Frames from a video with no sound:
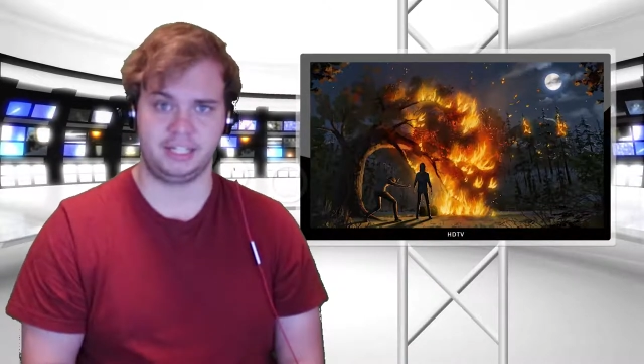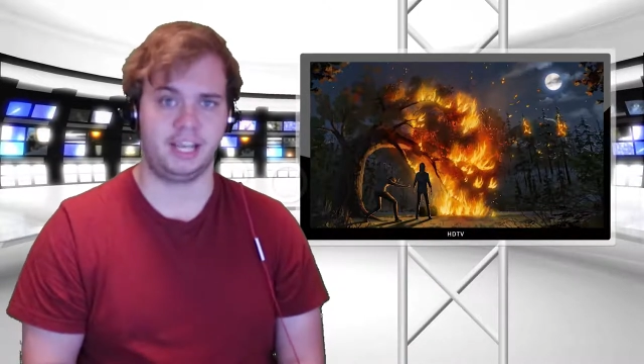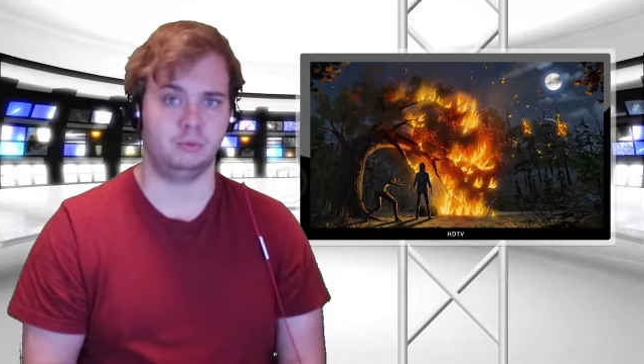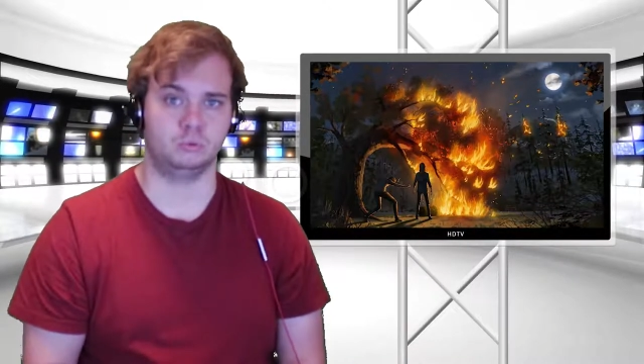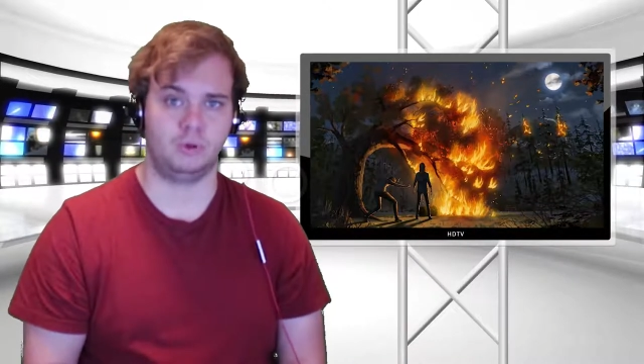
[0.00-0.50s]

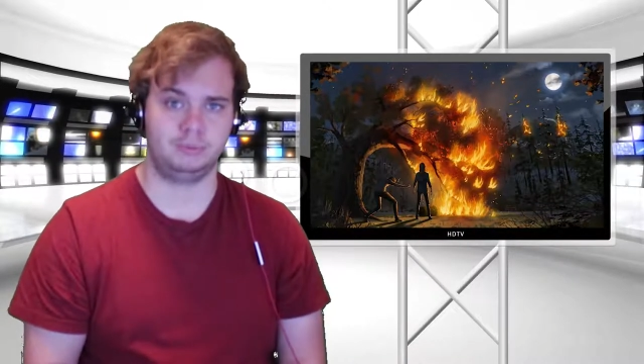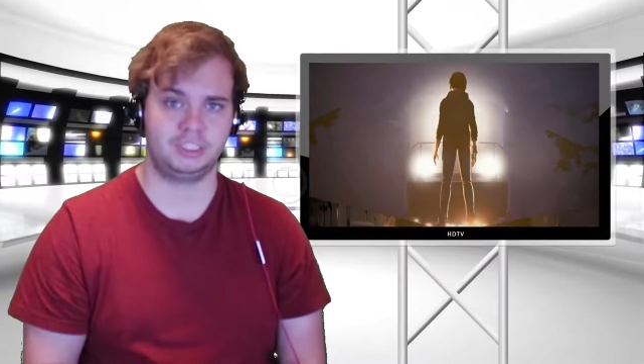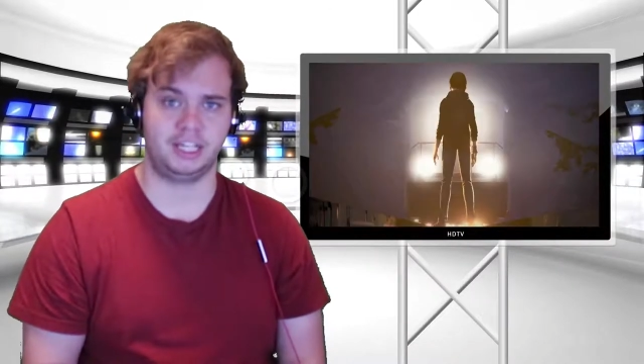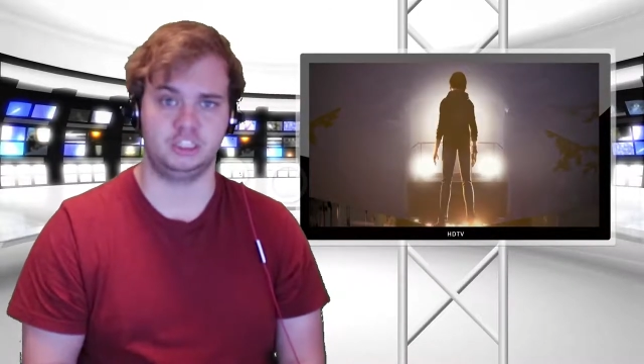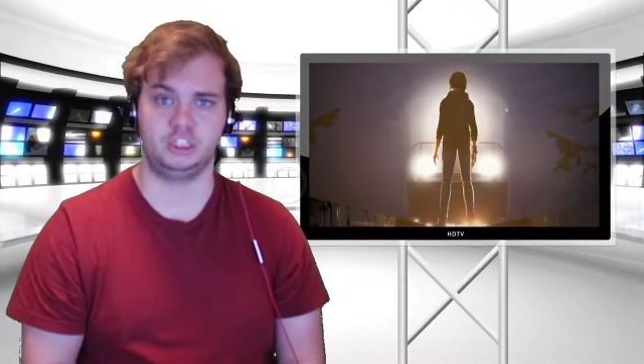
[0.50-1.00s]
Games'
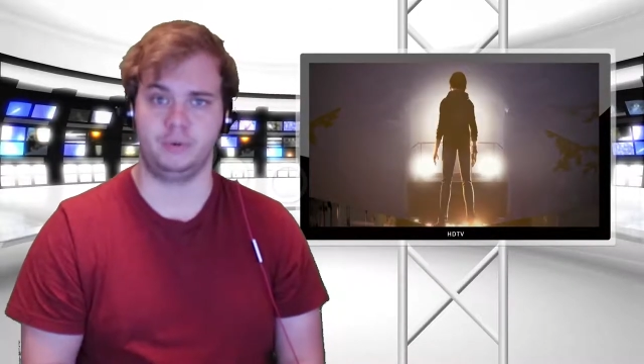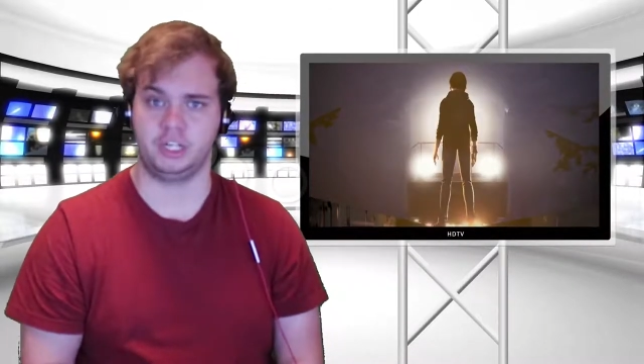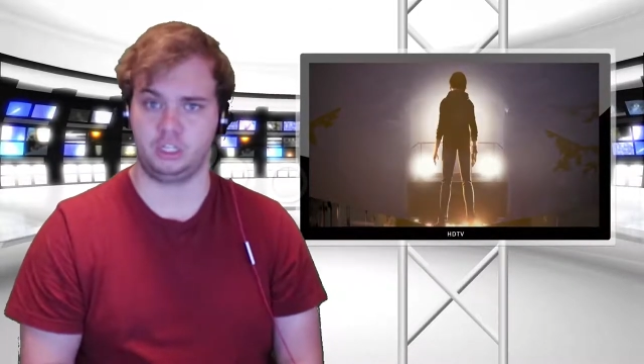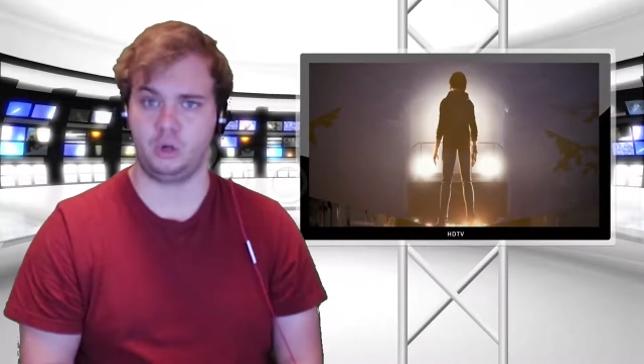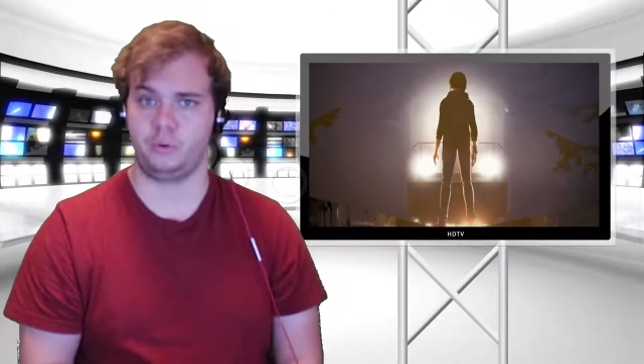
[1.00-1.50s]
website showing
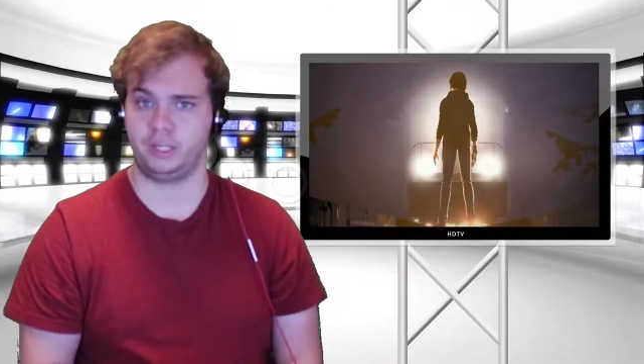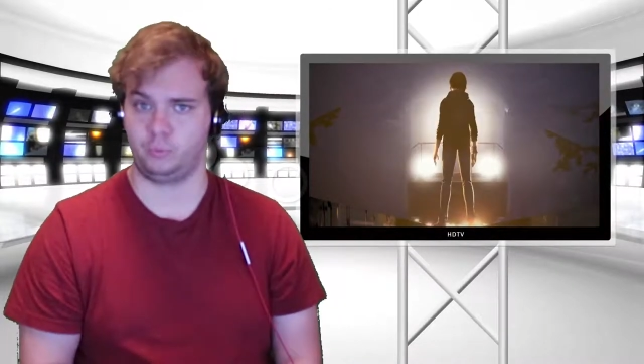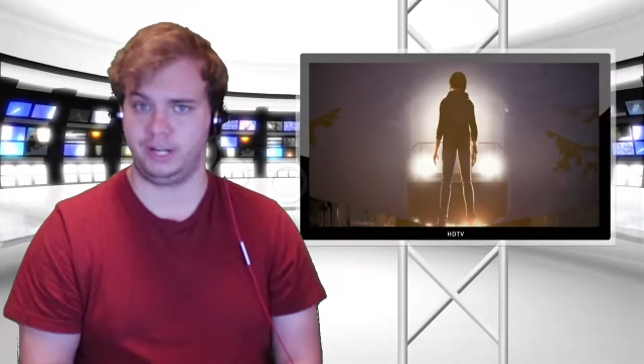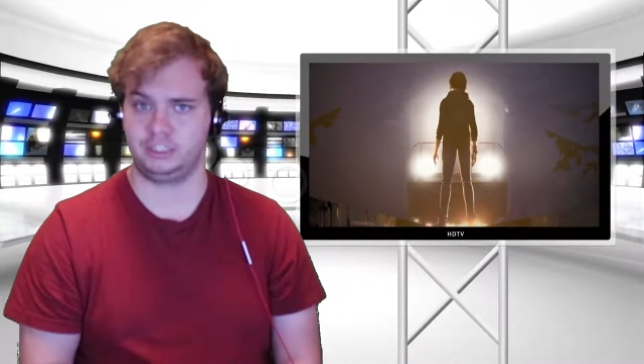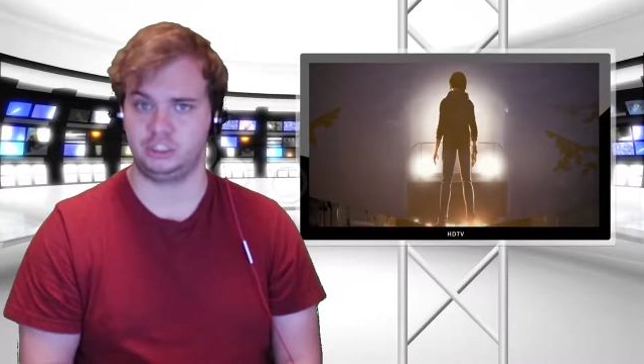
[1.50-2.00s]
Chloe and
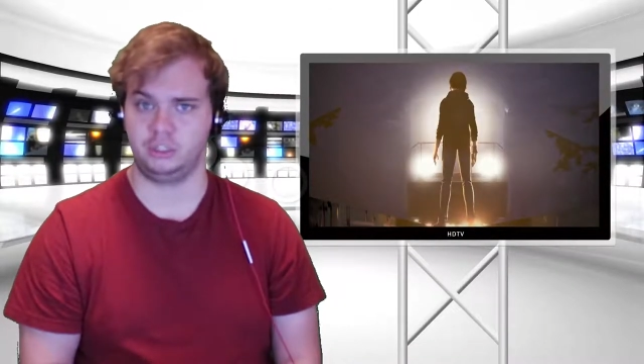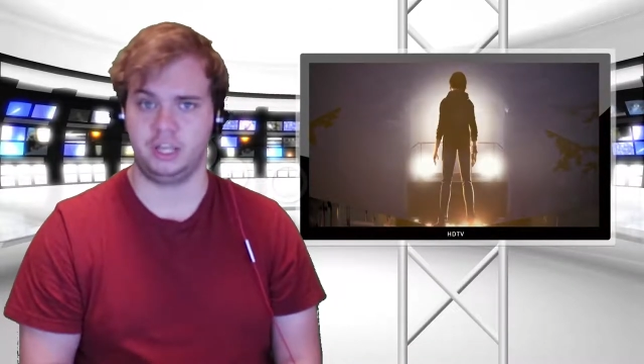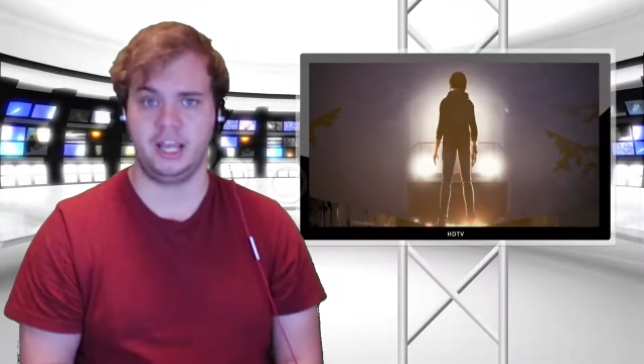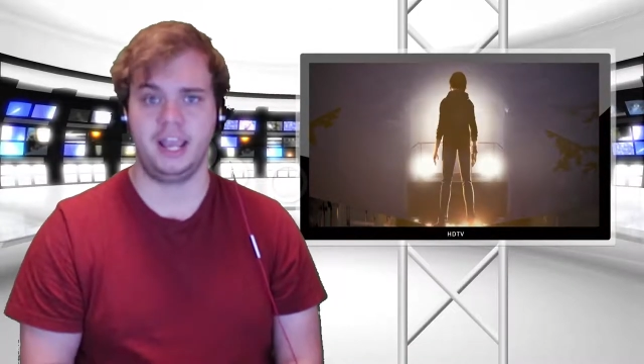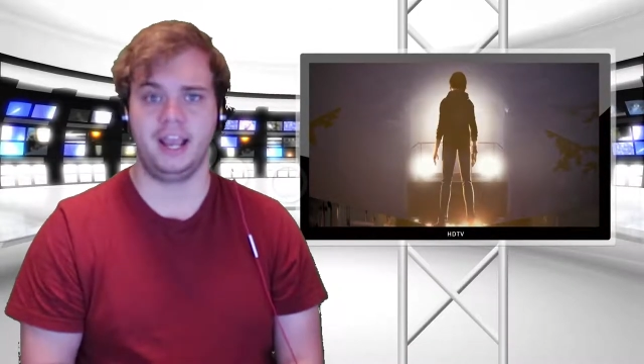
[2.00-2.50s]
Rachel
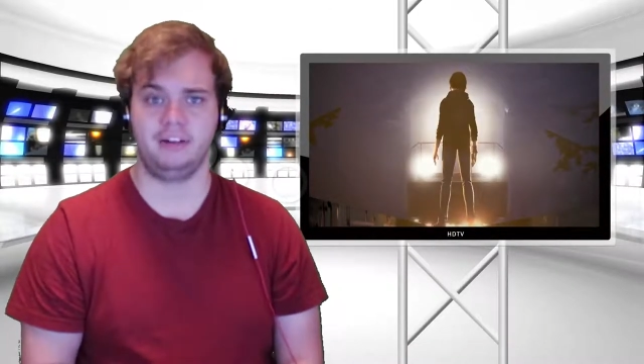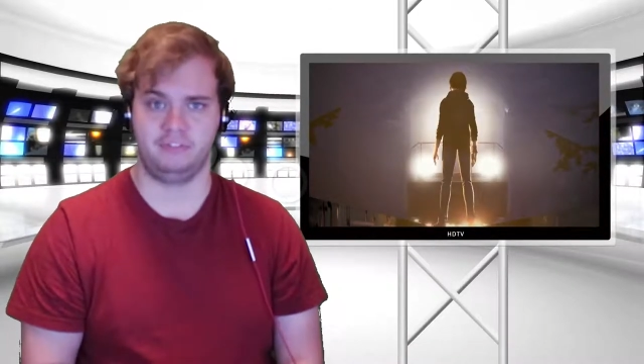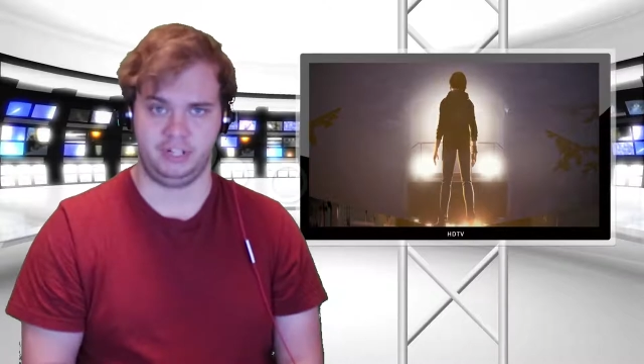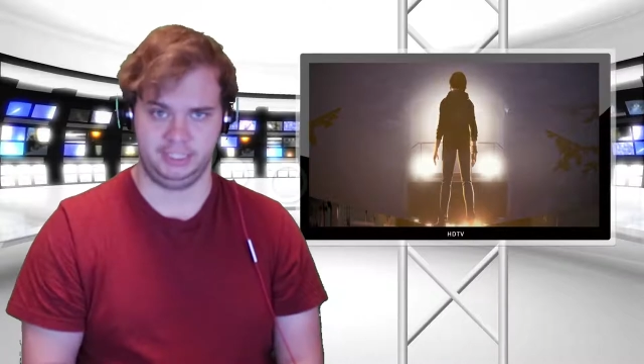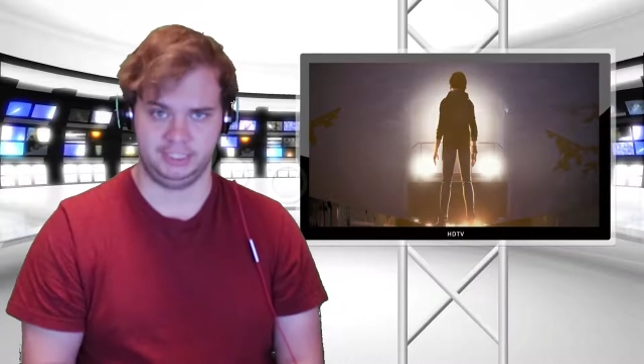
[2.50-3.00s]
at
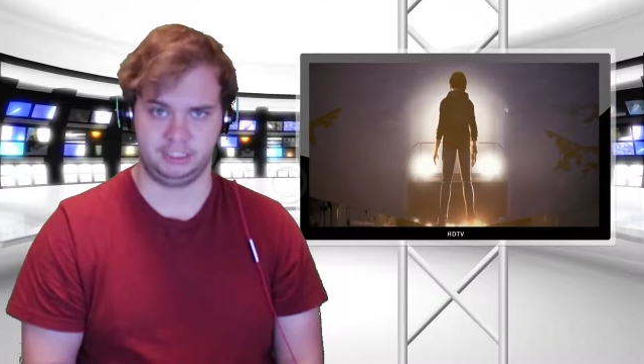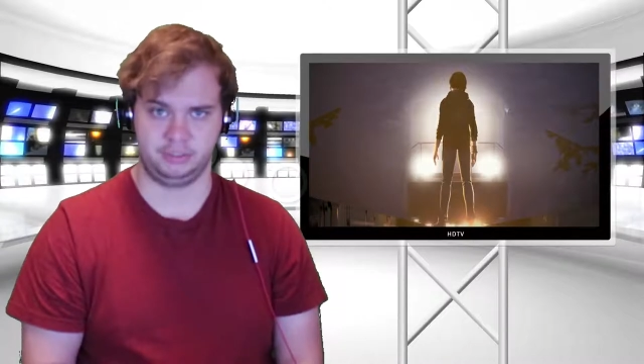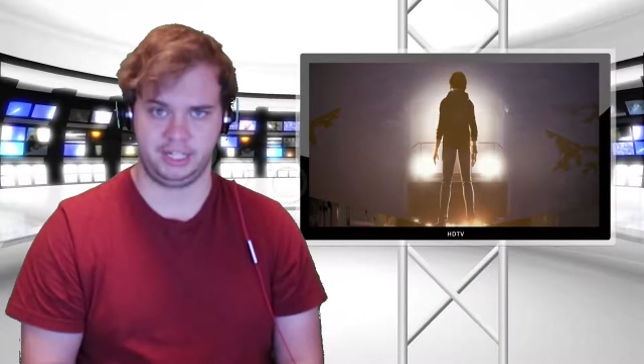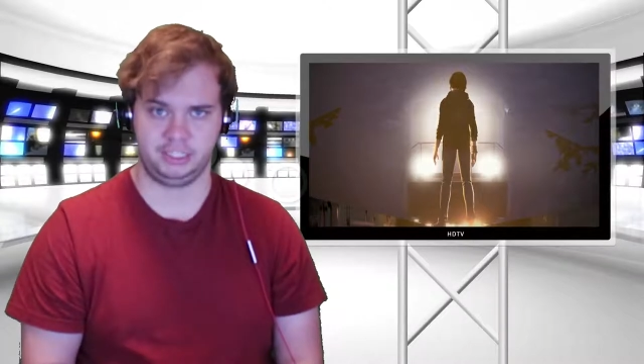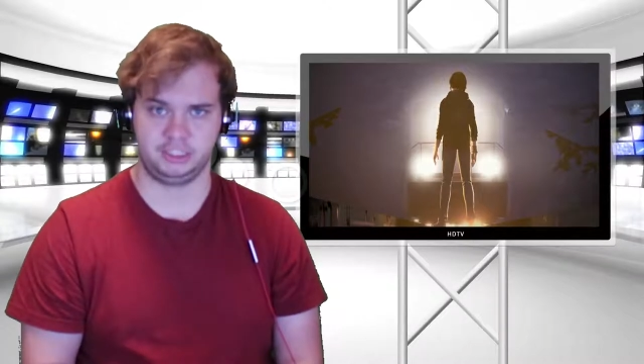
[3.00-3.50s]
various
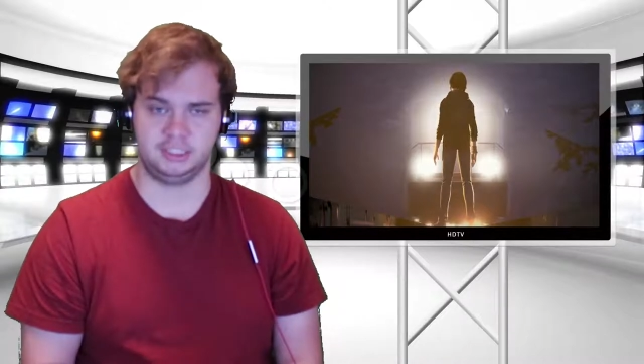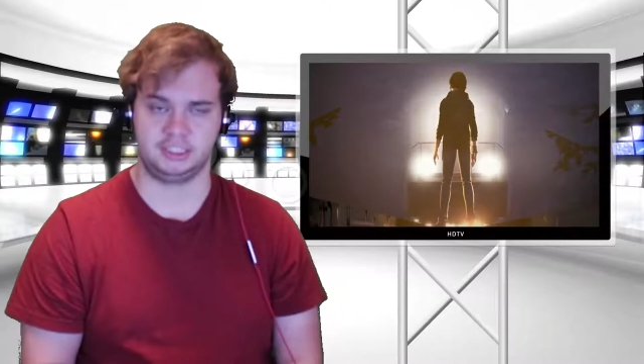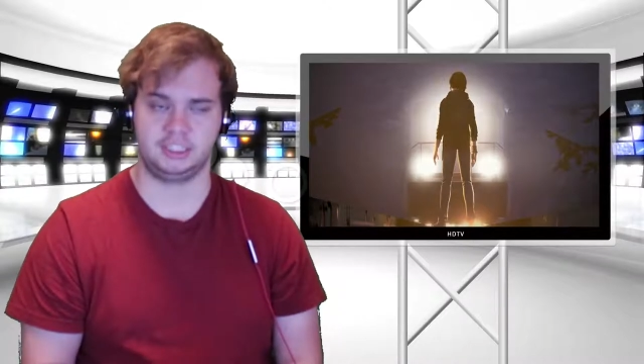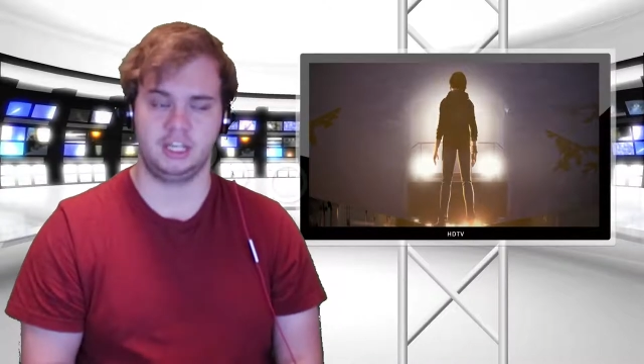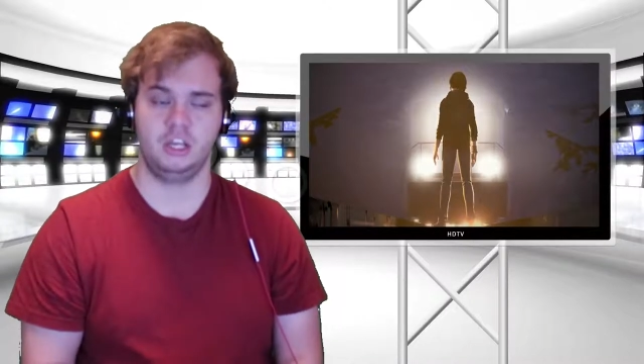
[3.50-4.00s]
locations,